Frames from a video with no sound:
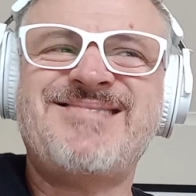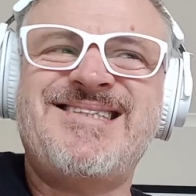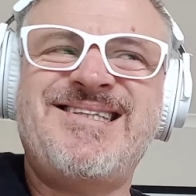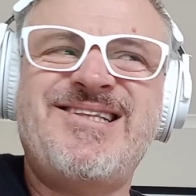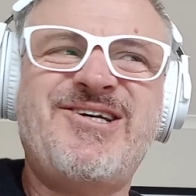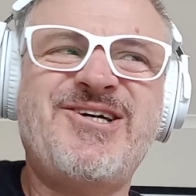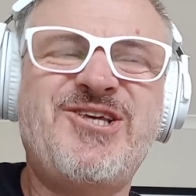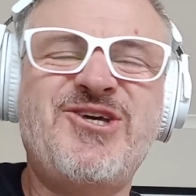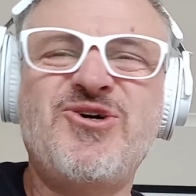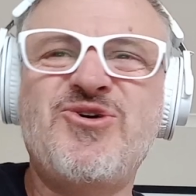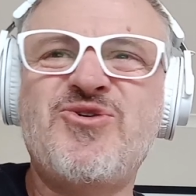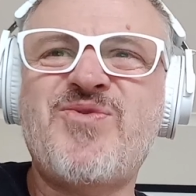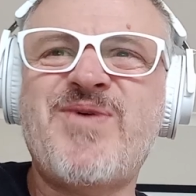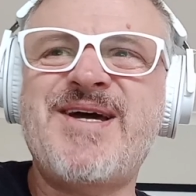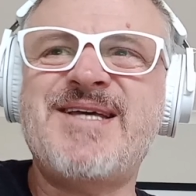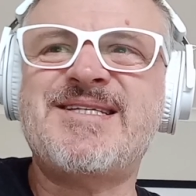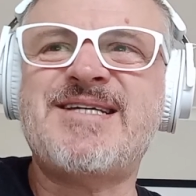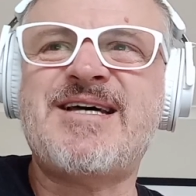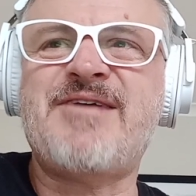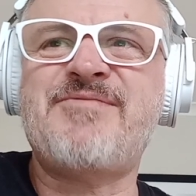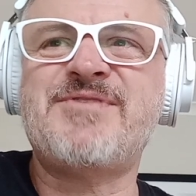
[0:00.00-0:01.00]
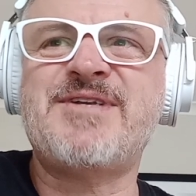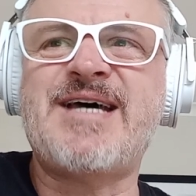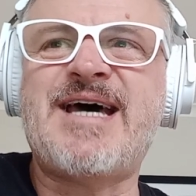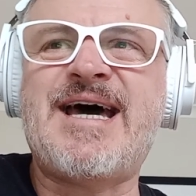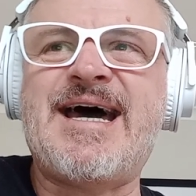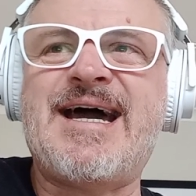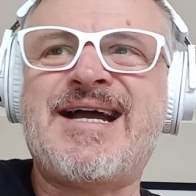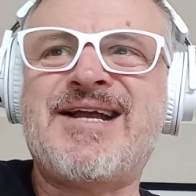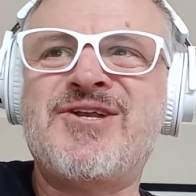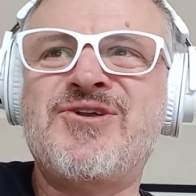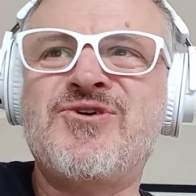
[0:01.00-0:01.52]
Like, you always have to
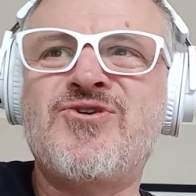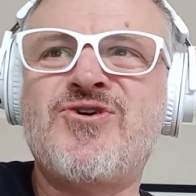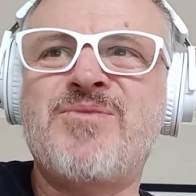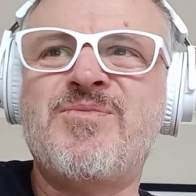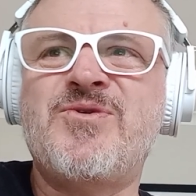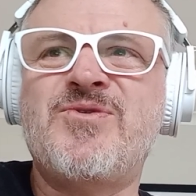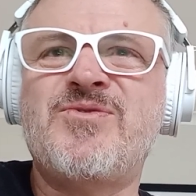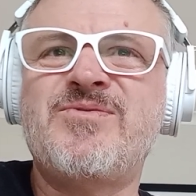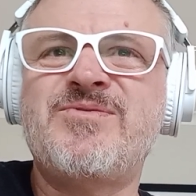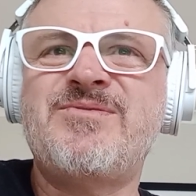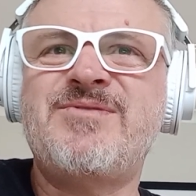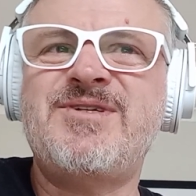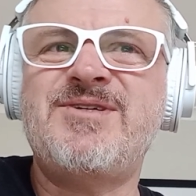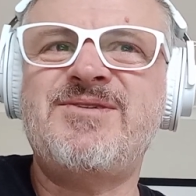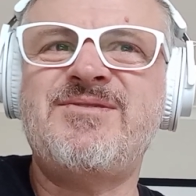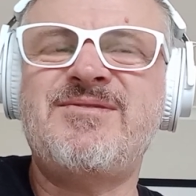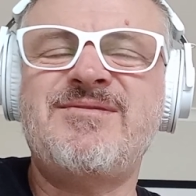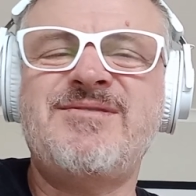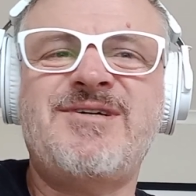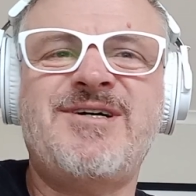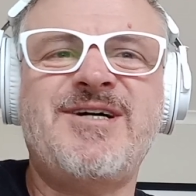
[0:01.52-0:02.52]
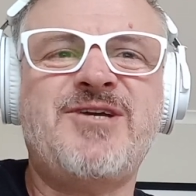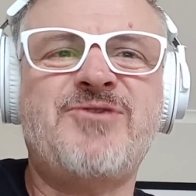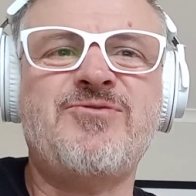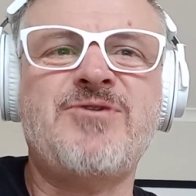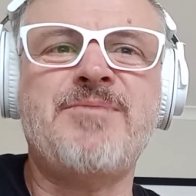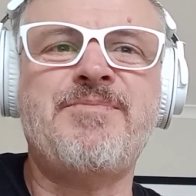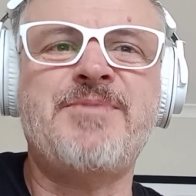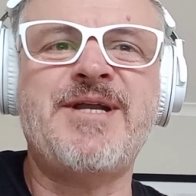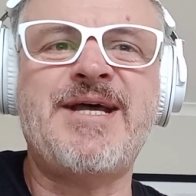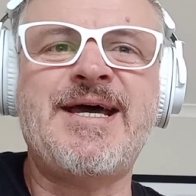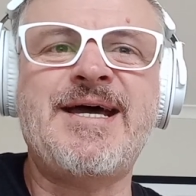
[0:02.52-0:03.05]
act normal. I grew
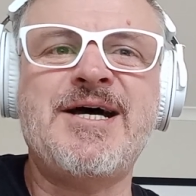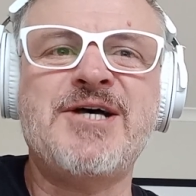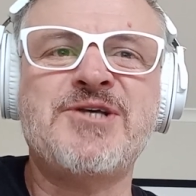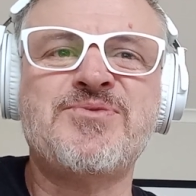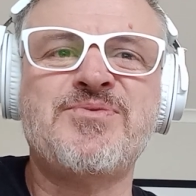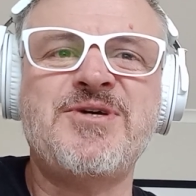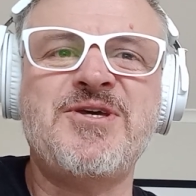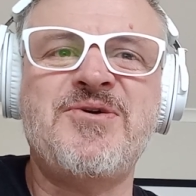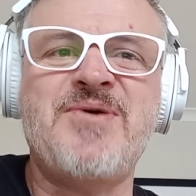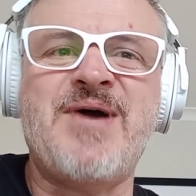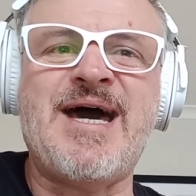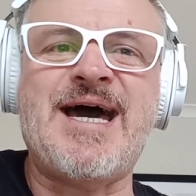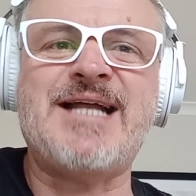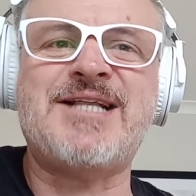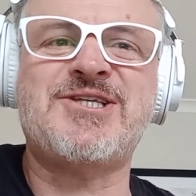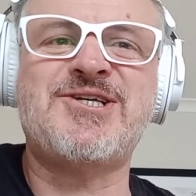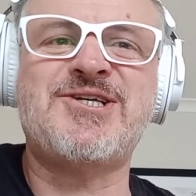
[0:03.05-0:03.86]
up in a house where you had